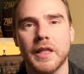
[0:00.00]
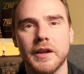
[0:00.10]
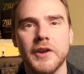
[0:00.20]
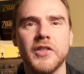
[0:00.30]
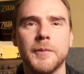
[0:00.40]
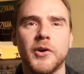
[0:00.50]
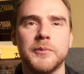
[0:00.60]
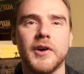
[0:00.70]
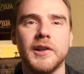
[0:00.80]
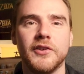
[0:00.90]
And at the
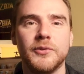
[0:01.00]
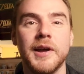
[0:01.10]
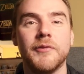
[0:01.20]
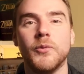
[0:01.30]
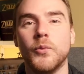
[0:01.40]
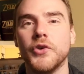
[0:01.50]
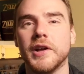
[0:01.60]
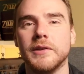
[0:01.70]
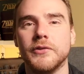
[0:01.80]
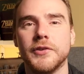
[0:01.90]
bottom of our list we have the Wood
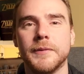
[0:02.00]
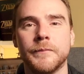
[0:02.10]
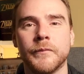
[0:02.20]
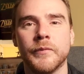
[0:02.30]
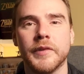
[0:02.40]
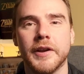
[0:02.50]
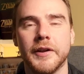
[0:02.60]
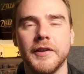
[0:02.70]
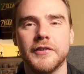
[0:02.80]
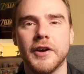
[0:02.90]
Elves. Now
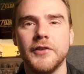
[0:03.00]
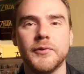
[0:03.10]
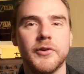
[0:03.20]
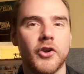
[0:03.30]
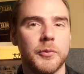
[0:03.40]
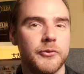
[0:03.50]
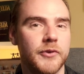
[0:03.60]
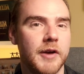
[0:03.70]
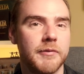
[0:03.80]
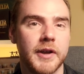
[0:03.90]
these guys have gone up
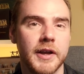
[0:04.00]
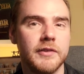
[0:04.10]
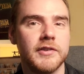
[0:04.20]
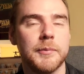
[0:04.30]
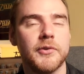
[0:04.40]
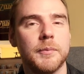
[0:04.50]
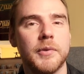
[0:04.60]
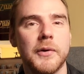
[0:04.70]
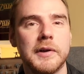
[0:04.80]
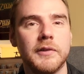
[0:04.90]
5k, same as the
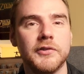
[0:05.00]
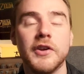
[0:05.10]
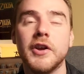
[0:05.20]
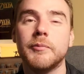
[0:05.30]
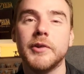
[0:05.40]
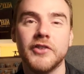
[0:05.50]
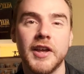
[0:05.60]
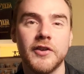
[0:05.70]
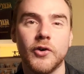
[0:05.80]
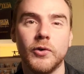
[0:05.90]
Pro Elves,
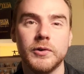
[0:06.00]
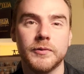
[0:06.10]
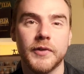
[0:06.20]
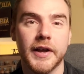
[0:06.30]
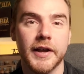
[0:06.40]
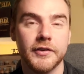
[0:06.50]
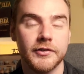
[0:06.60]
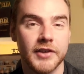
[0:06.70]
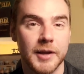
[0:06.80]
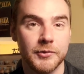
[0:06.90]
retained all of their
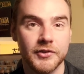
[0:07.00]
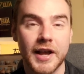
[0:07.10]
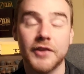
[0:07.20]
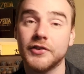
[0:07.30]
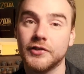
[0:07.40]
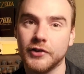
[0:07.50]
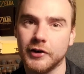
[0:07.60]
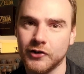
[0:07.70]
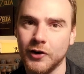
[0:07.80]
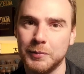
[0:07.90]
same stats, so a
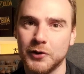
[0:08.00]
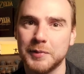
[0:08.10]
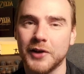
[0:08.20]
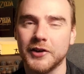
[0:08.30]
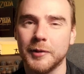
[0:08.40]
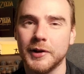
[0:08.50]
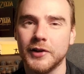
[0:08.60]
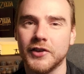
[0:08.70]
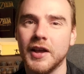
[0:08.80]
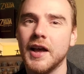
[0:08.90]
2+ passing
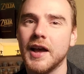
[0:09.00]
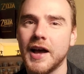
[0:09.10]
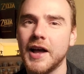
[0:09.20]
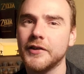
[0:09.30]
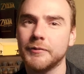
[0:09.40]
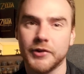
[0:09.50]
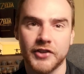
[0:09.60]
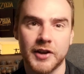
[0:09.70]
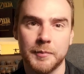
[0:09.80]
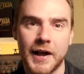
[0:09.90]
ability, and have
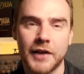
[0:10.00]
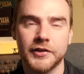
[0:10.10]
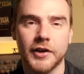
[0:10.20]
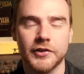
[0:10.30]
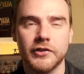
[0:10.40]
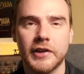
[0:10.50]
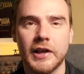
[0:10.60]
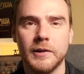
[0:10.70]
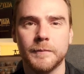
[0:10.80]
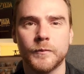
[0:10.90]
retained Pass as a
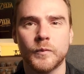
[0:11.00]
skill.